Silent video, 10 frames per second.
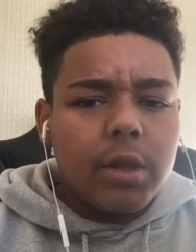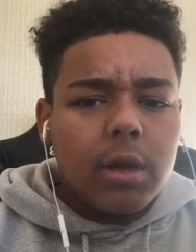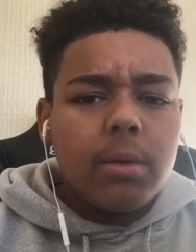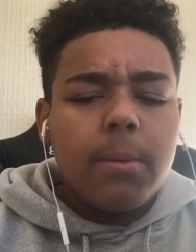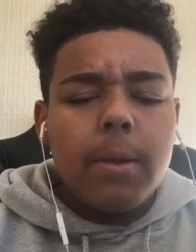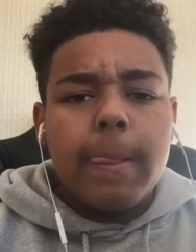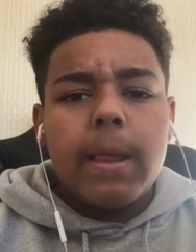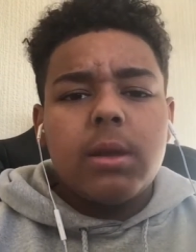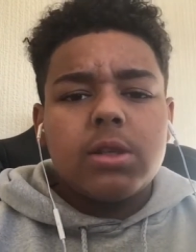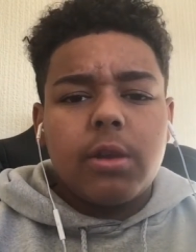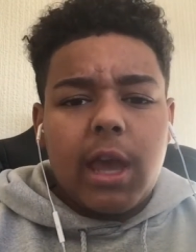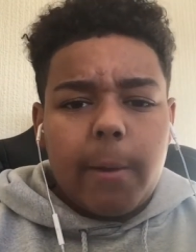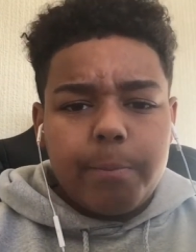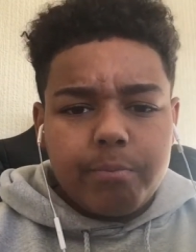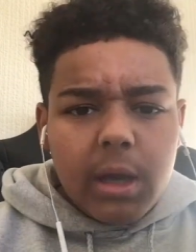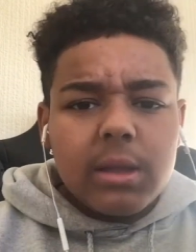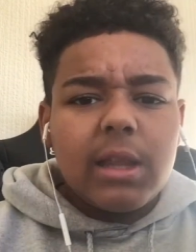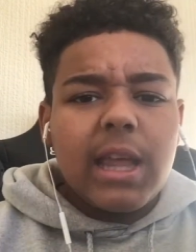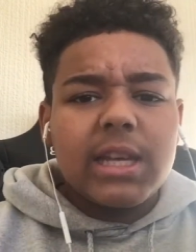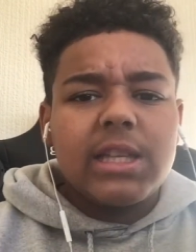you know. So yeah,
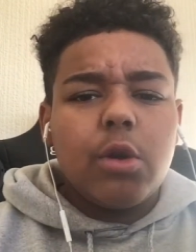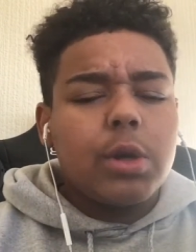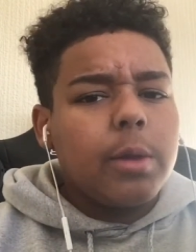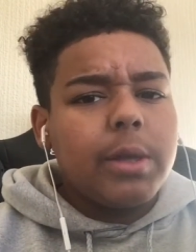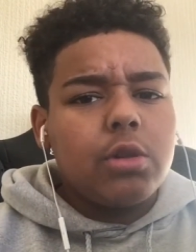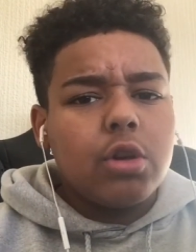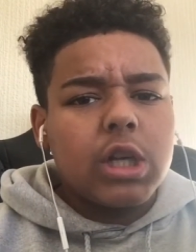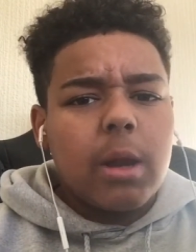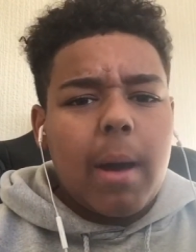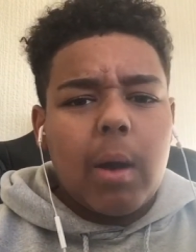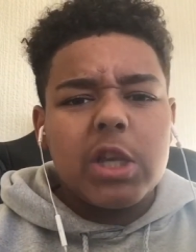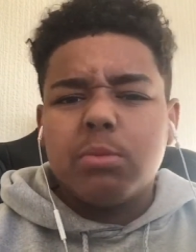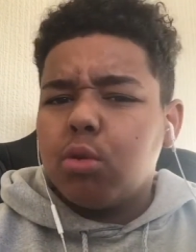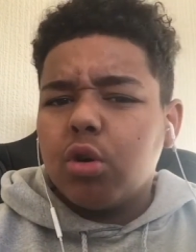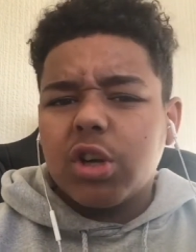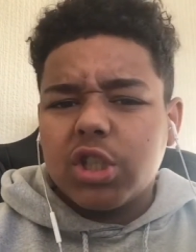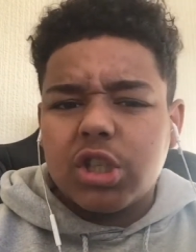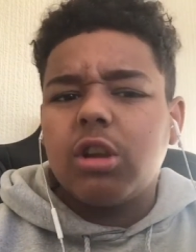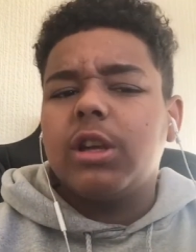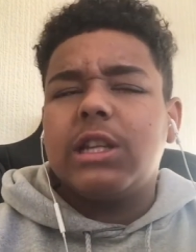the next deal we're going to be talking about is Morgan
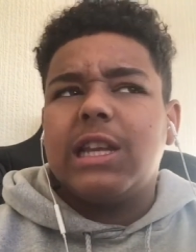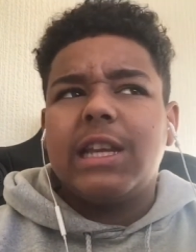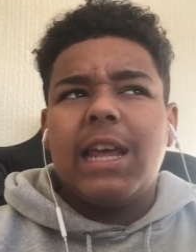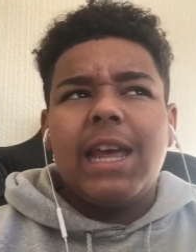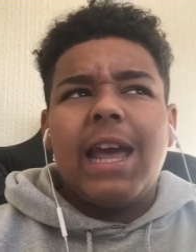Schneiderlin,